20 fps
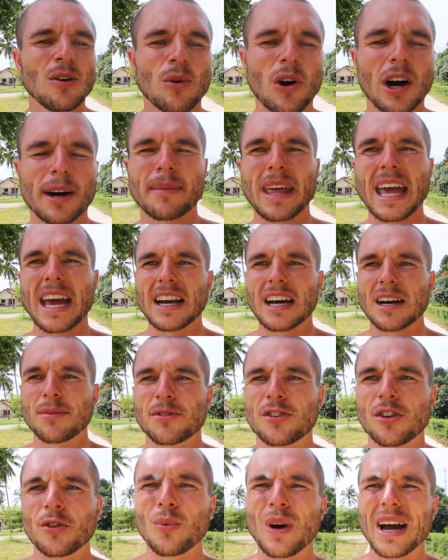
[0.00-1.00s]
what I'm getting
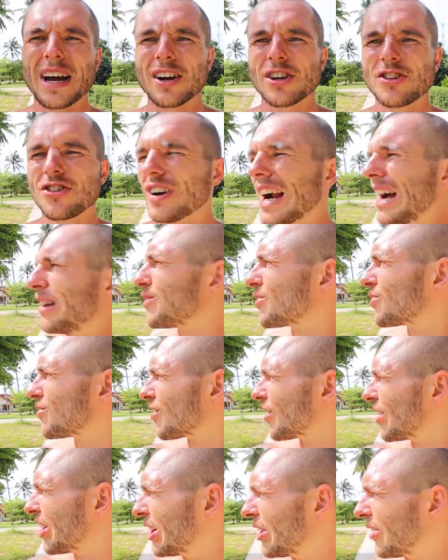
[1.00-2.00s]
up to, where I travel
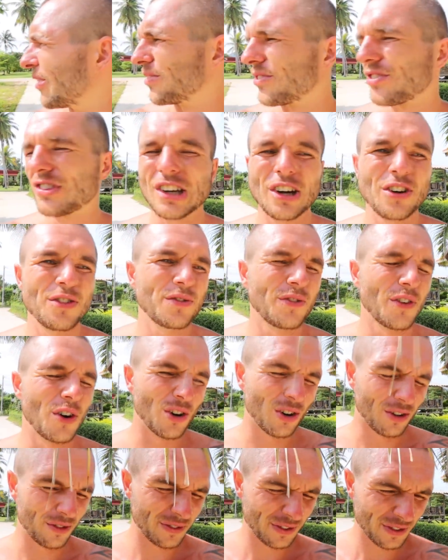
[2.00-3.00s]
to and so
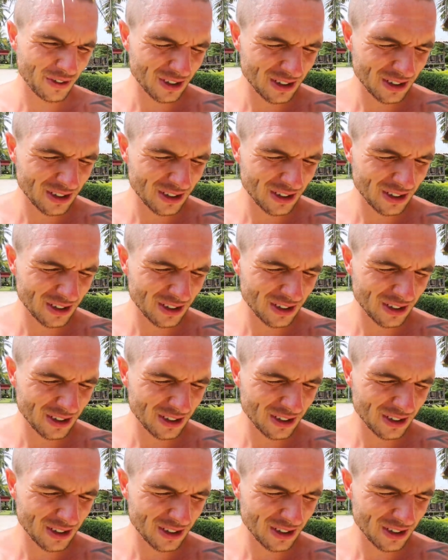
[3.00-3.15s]
forth,